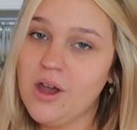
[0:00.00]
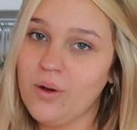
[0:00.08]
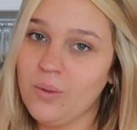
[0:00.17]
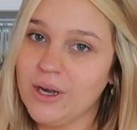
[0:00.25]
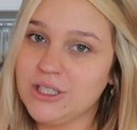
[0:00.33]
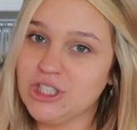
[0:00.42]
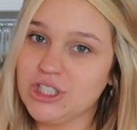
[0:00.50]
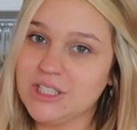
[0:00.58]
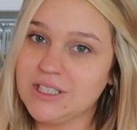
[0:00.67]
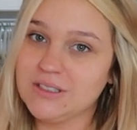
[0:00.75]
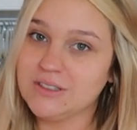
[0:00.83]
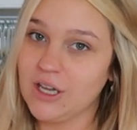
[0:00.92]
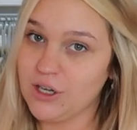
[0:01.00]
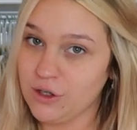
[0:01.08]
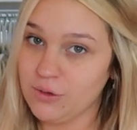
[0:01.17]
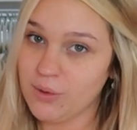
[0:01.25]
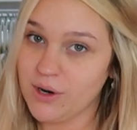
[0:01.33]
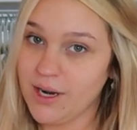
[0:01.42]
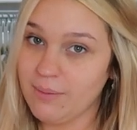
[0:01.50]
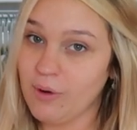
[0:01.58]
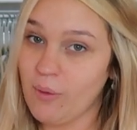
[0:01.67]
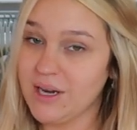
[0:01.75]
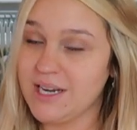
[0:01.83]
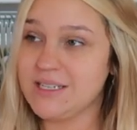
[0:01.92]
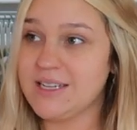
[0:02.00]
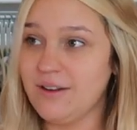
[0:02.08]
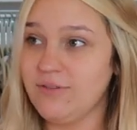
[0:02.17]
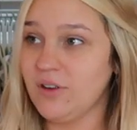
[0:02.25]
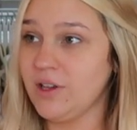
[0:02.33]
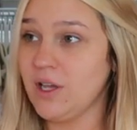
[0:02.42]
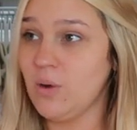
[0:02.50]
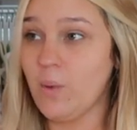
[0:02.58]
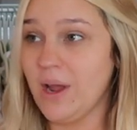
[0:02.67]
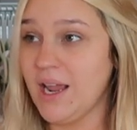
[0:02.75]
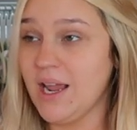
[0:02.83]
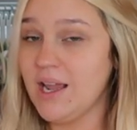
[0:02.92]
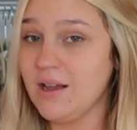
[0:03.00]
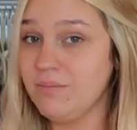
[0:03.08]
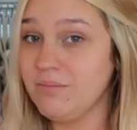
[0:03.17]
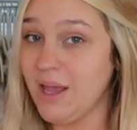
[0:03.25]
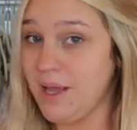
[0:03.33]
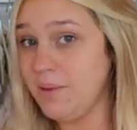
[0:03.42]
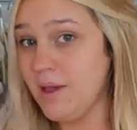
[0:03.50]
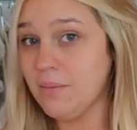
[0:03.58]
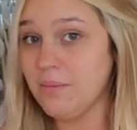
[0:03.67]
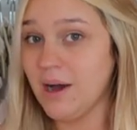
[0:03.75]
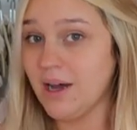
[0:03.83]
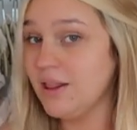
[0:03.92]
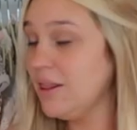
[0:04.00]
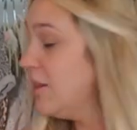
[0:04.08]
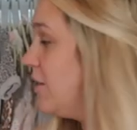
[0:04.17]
when she's a newborn. I'm going to definitely wait maybe a month